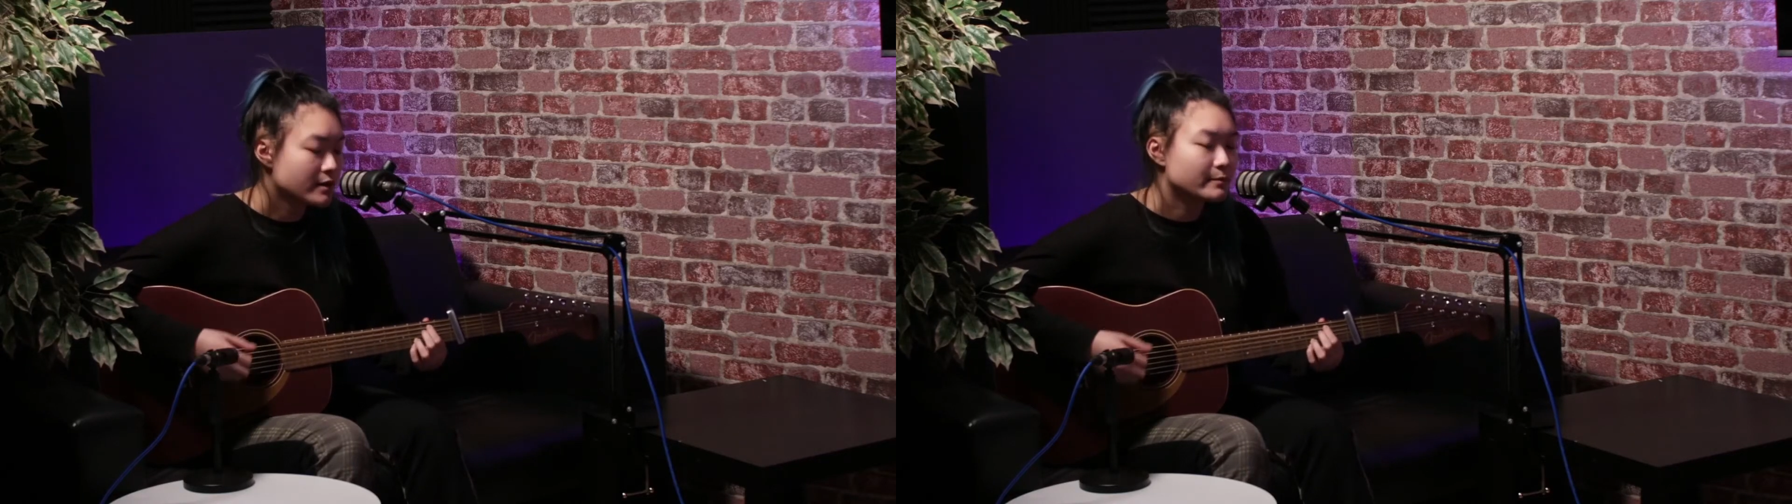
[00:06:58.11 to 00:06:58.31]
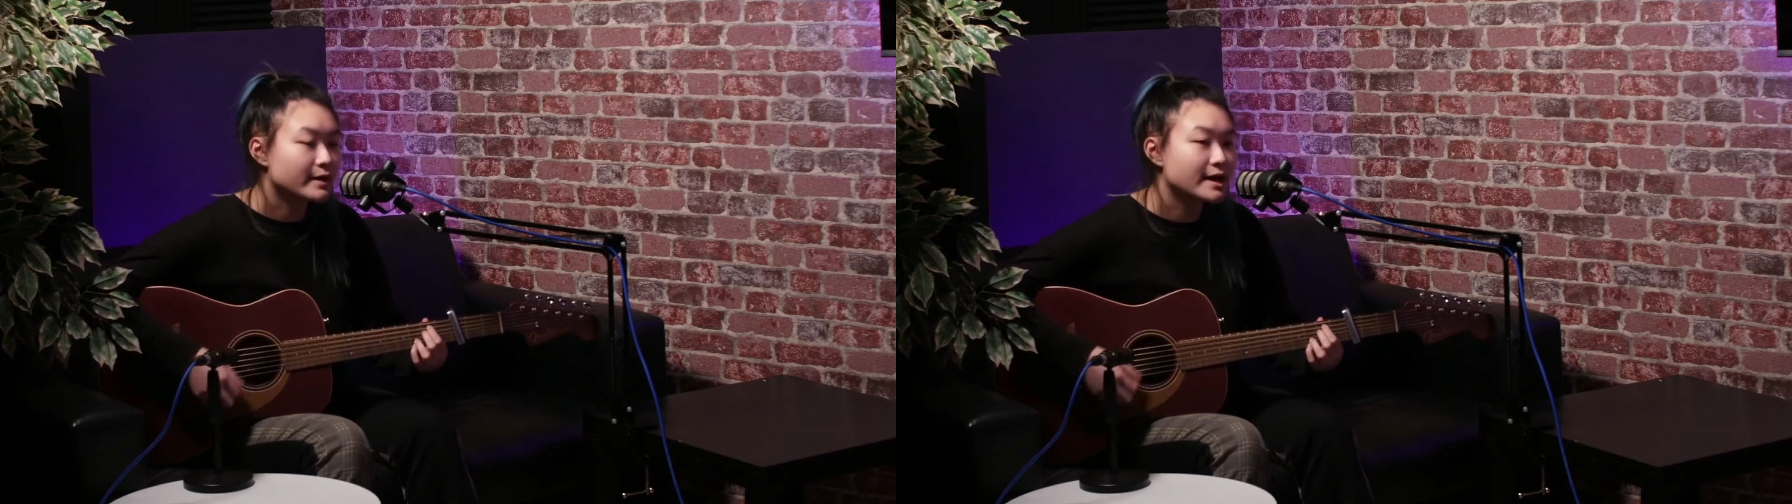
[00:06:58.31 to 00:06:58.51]

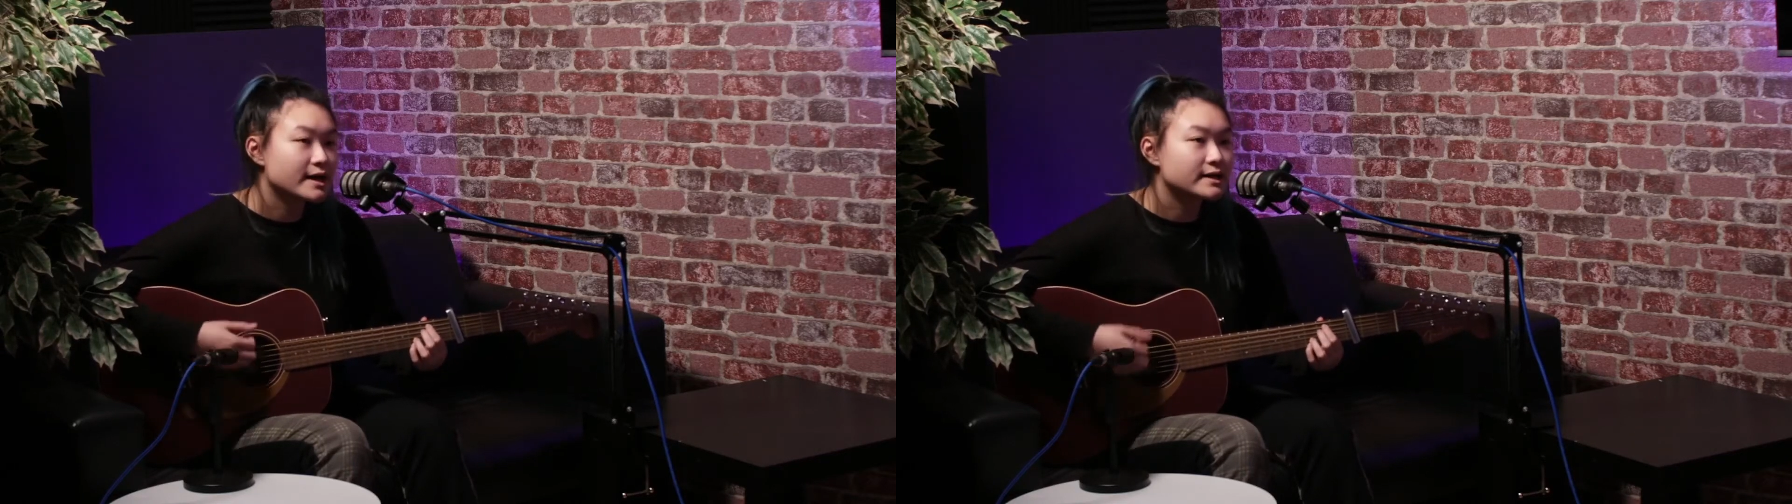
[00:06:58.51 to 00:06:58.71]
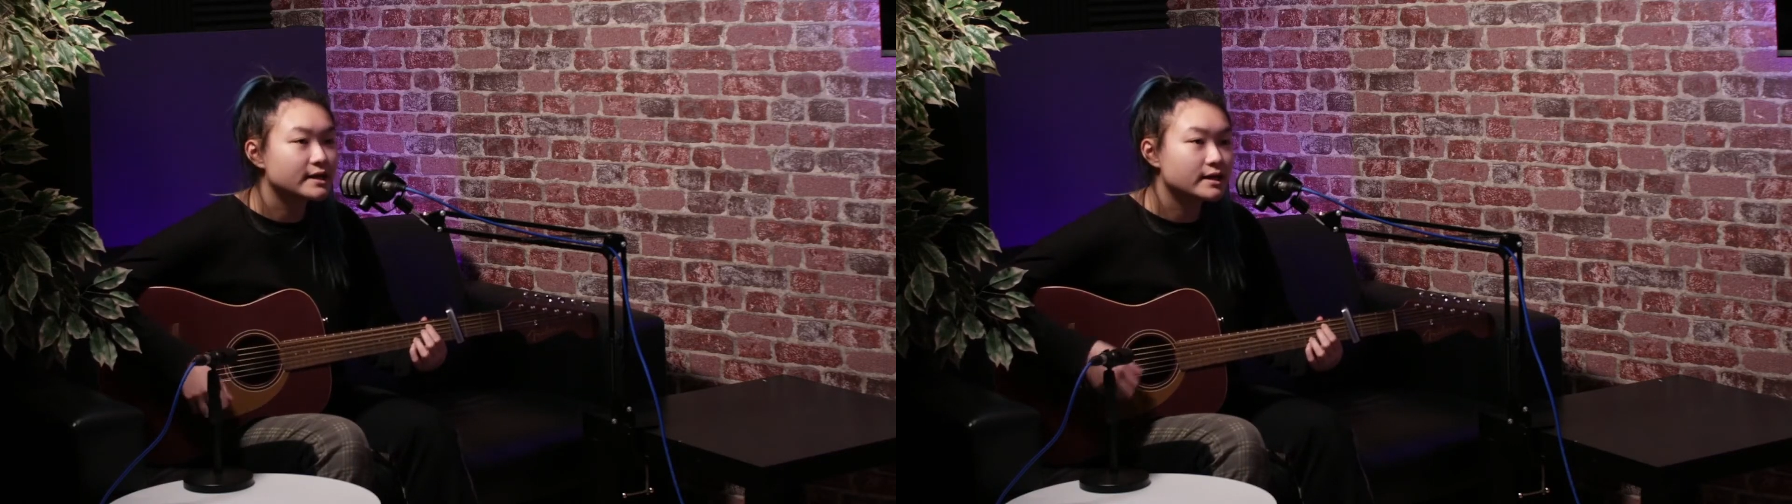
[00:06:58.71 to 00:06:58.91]
By
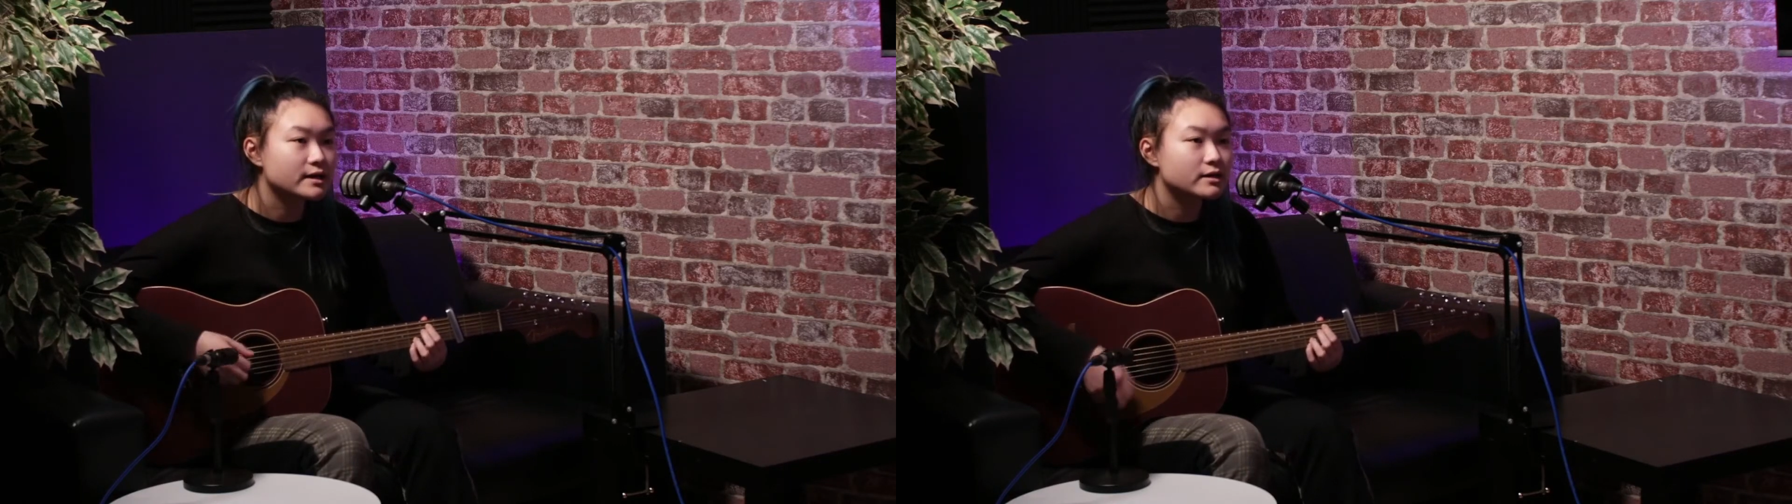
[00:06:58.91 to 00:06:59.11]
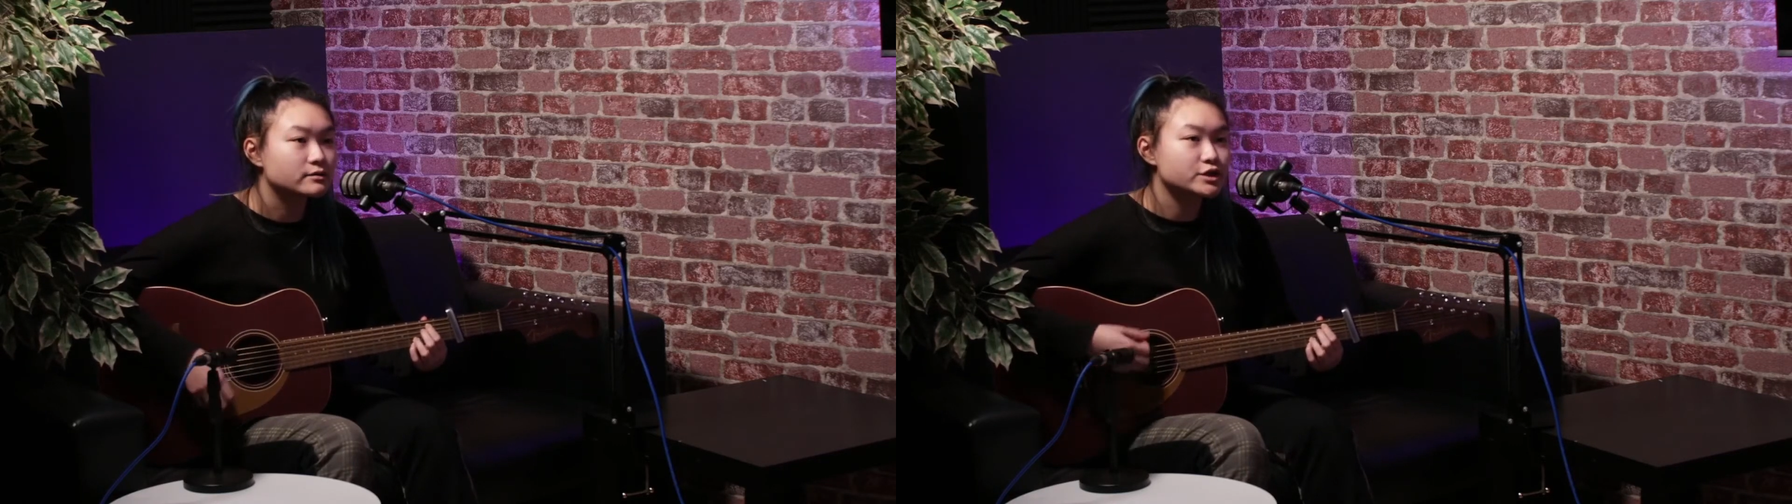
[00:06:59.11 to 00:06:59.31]

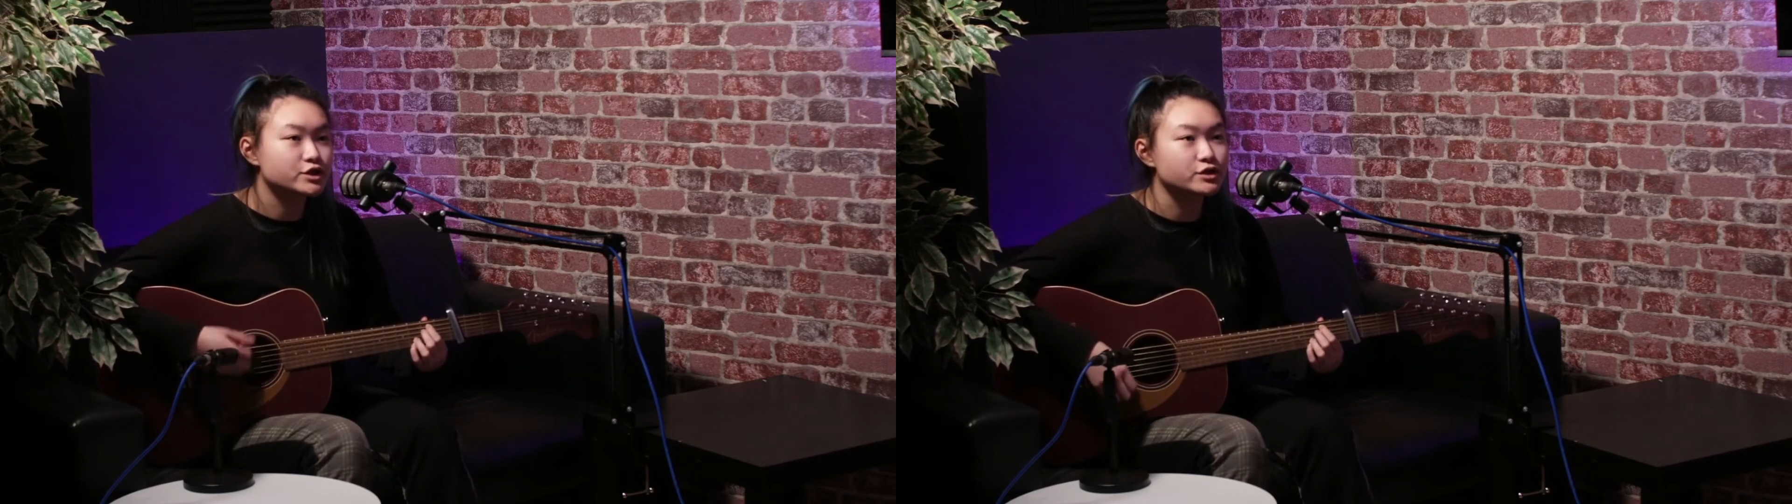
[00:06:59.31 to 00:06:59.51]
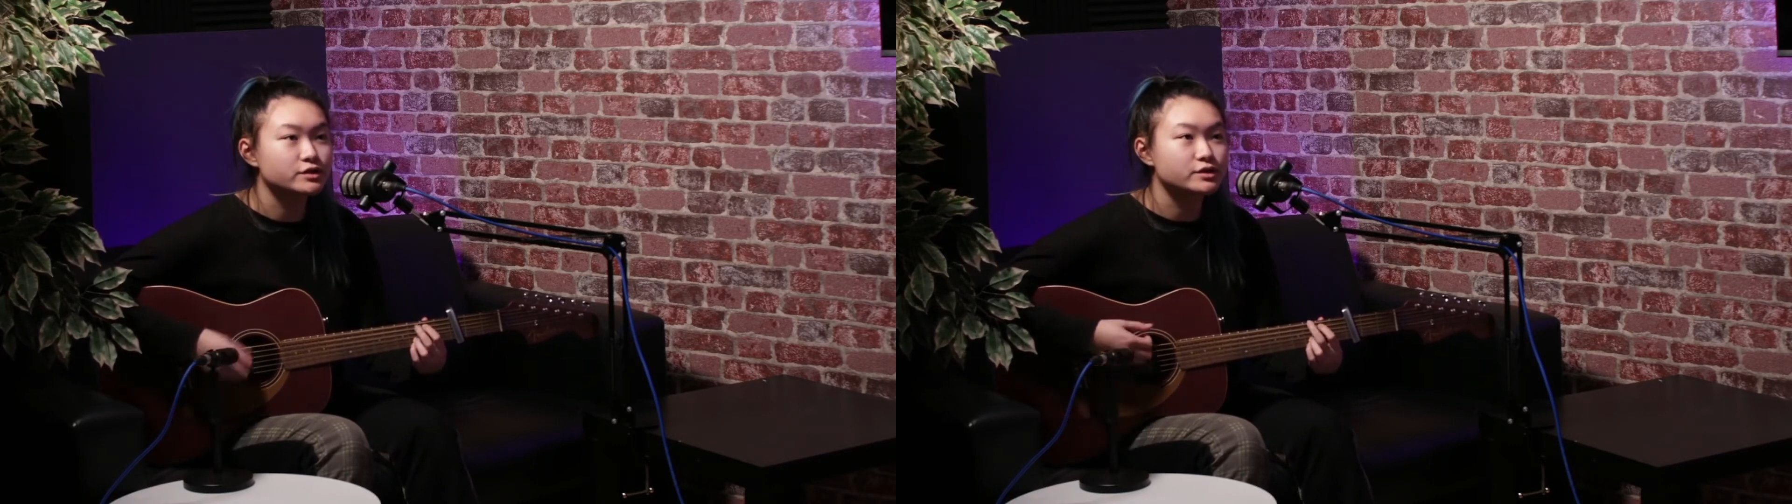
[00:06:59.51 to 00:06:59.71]
now you
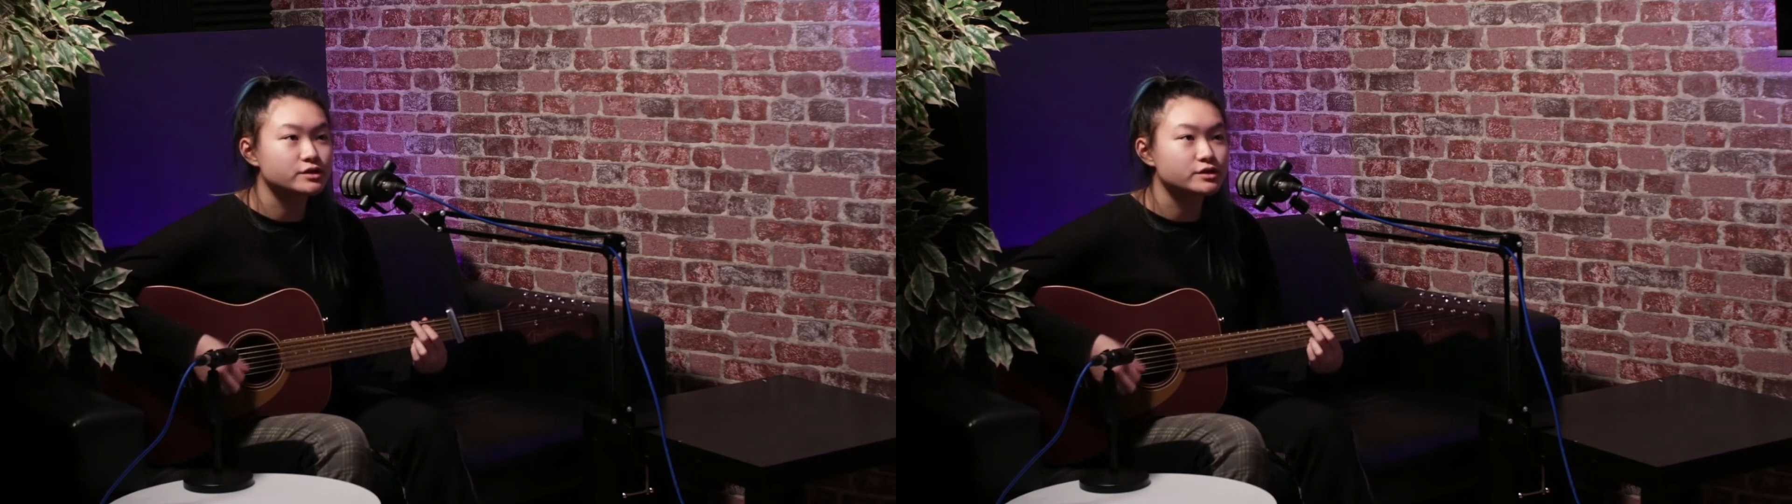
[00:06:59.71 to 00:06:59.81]
should have